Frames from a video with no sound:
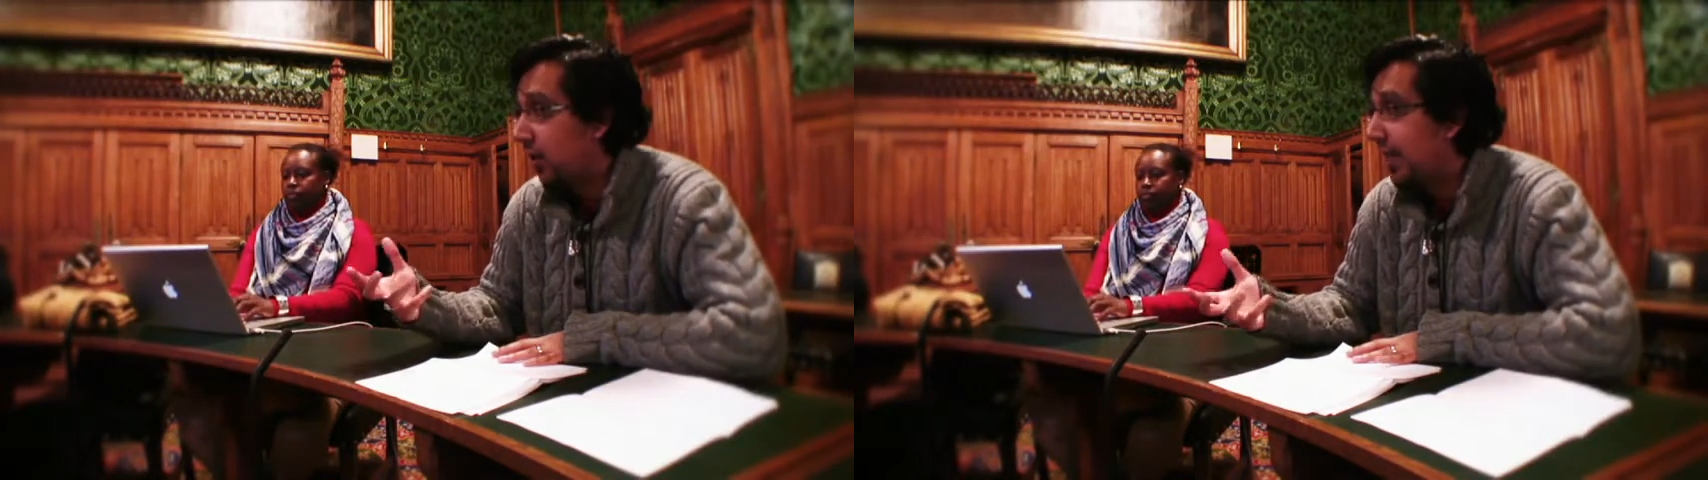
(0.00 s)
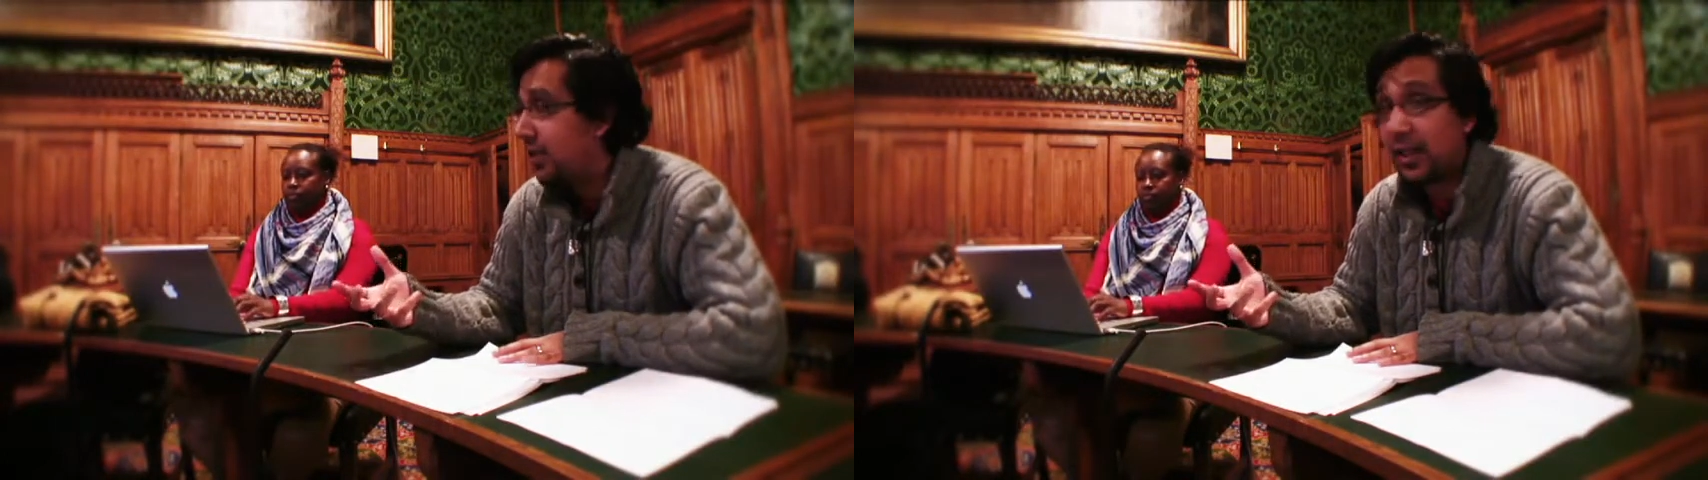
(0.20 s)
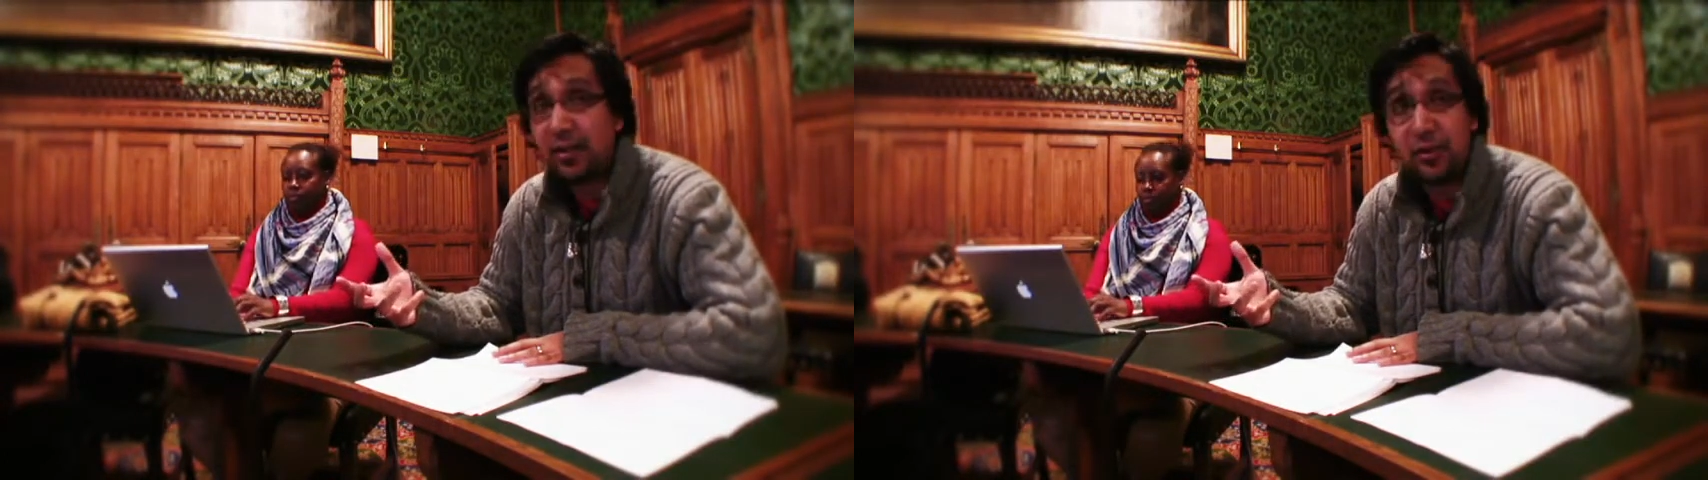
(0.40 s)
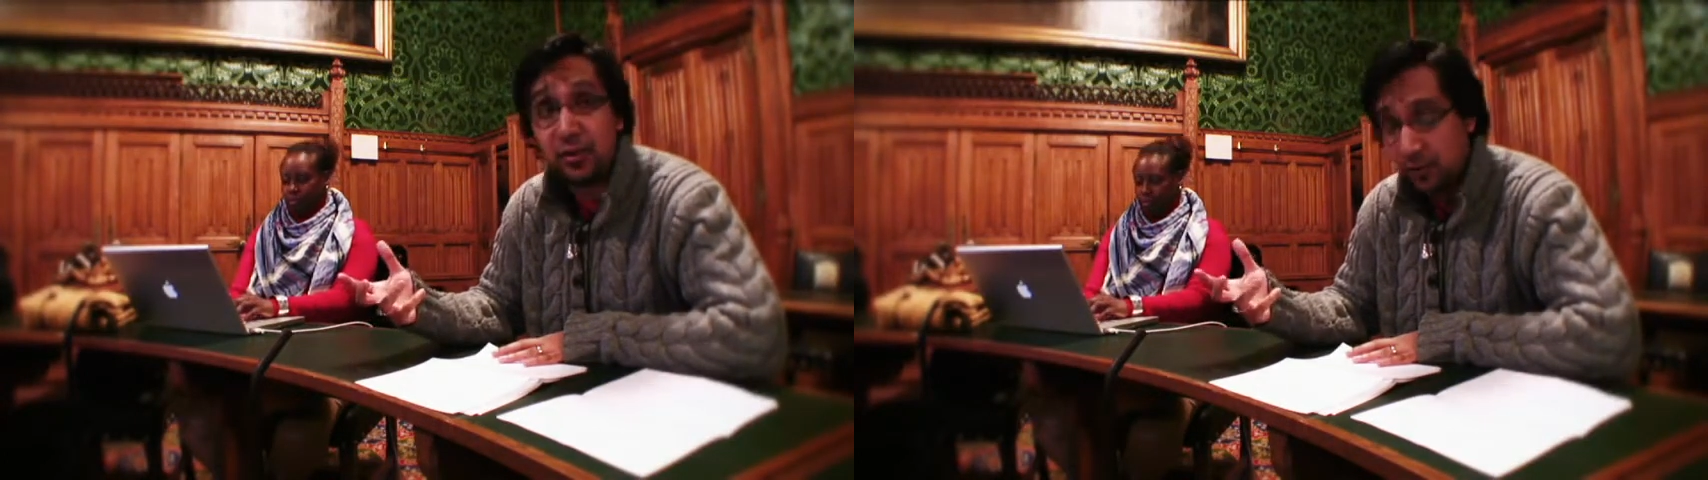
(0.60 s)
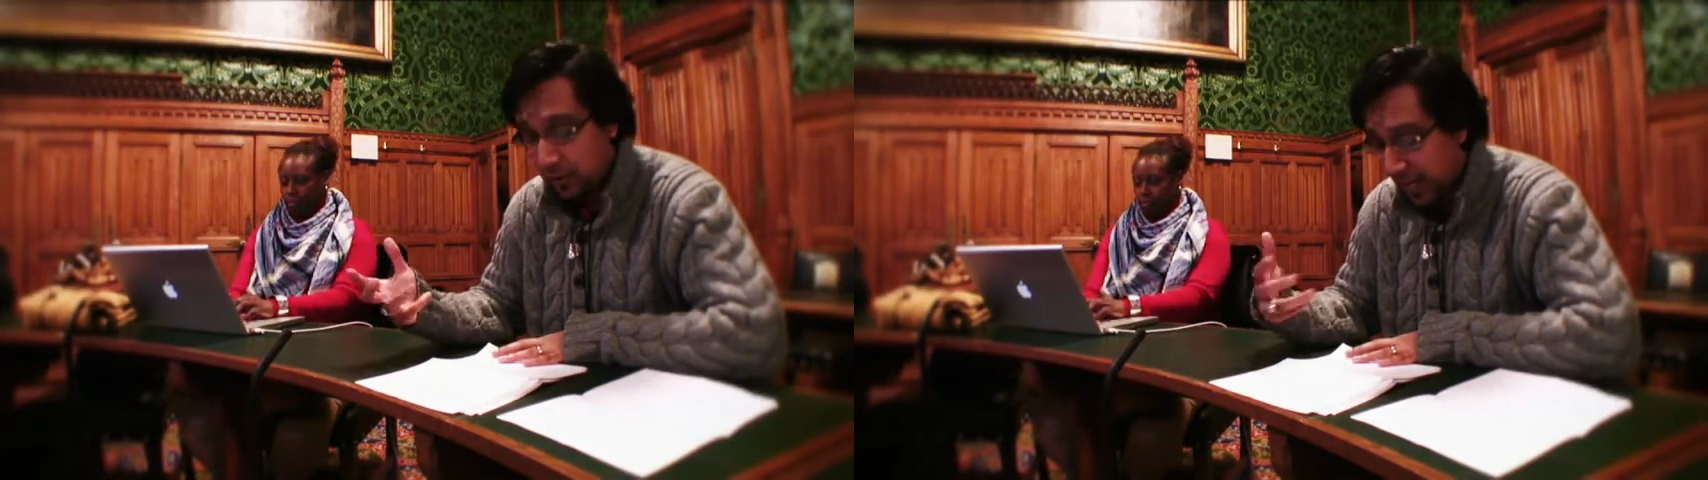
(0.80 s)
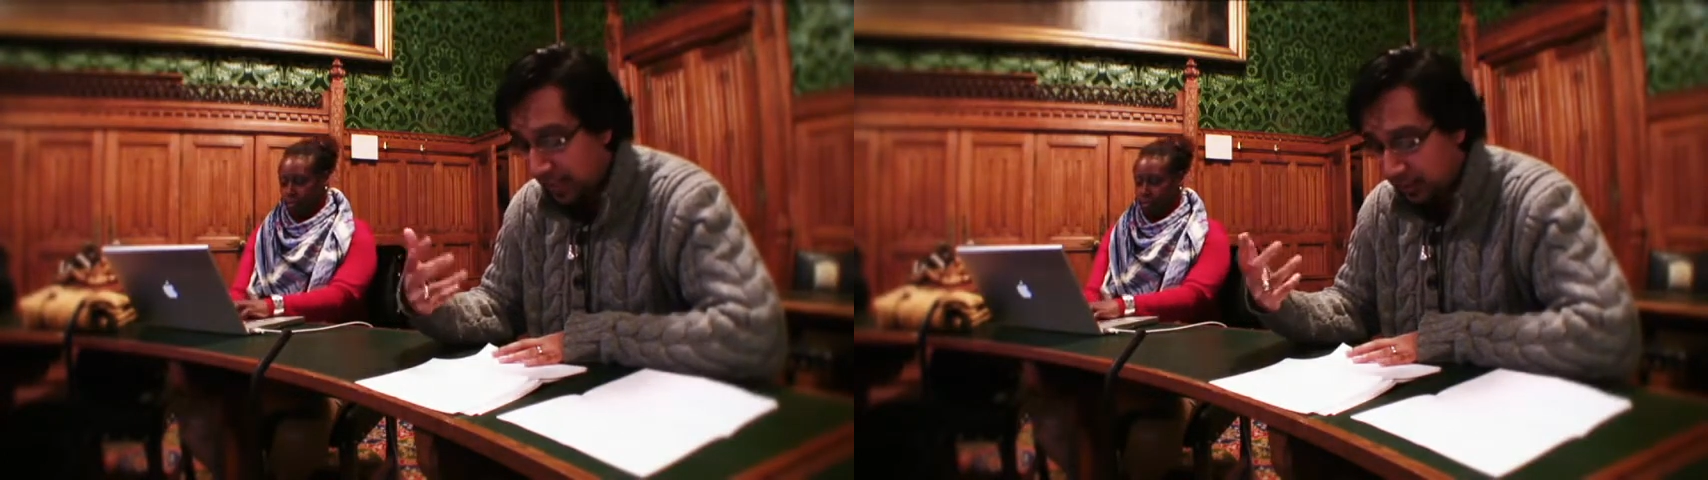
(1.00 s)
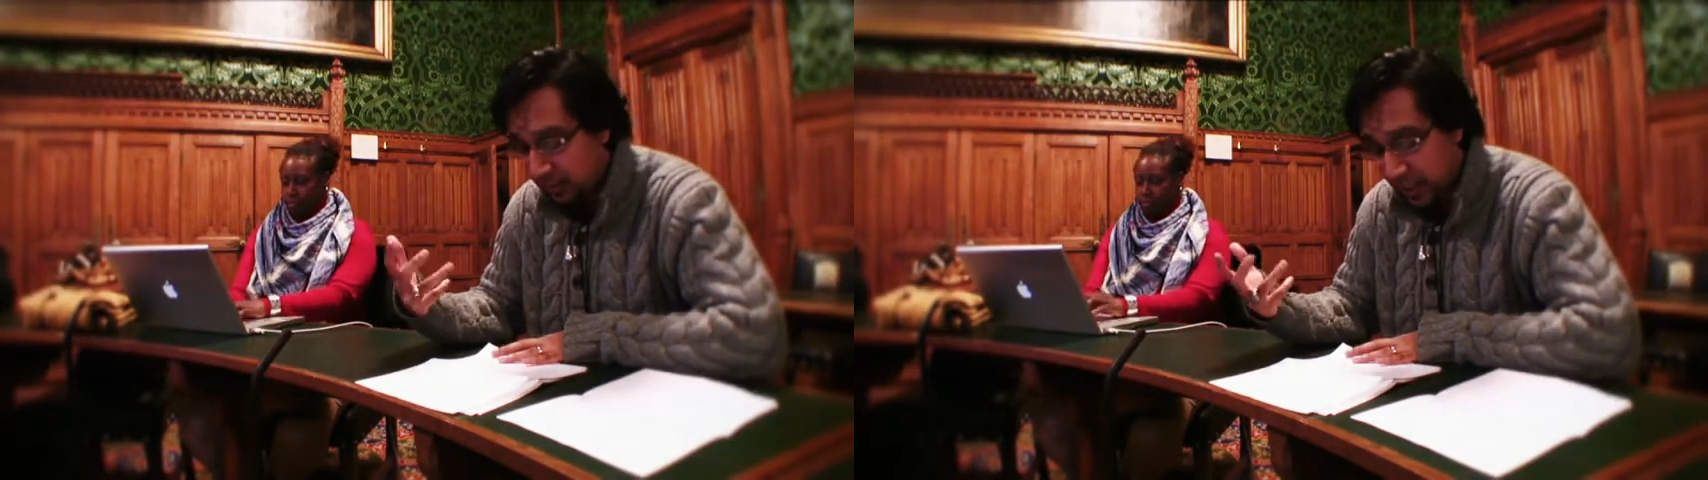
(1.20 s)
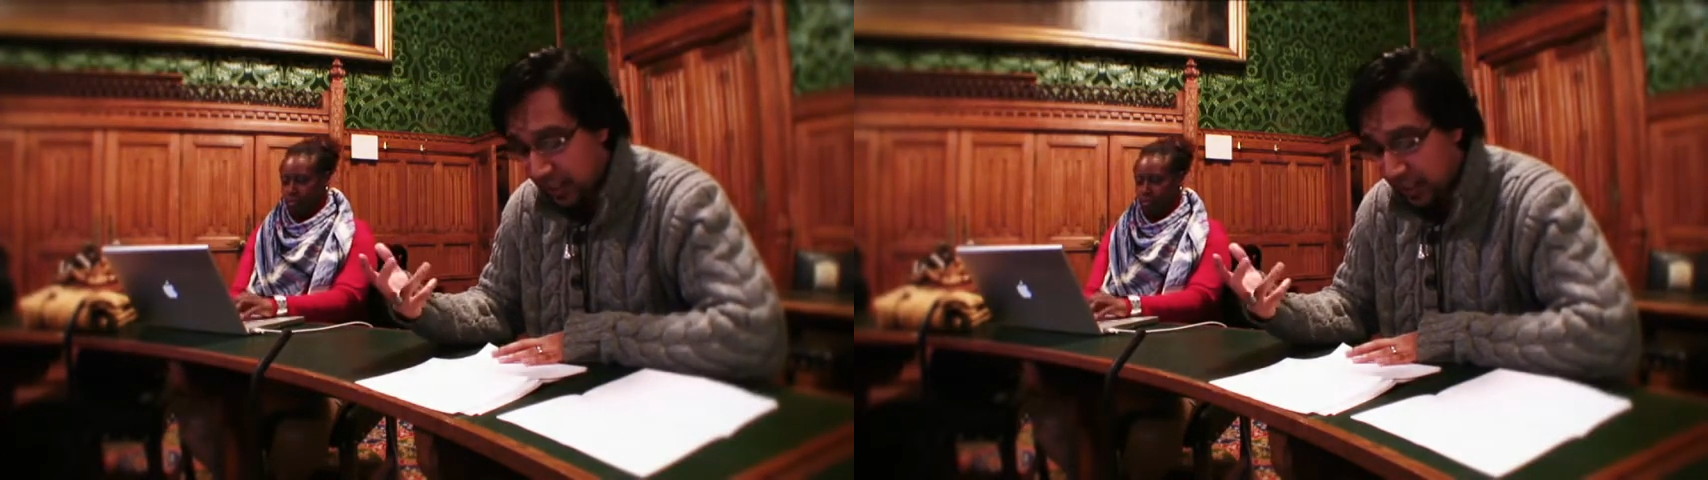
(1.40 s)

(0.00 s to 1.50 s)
hijackers and, and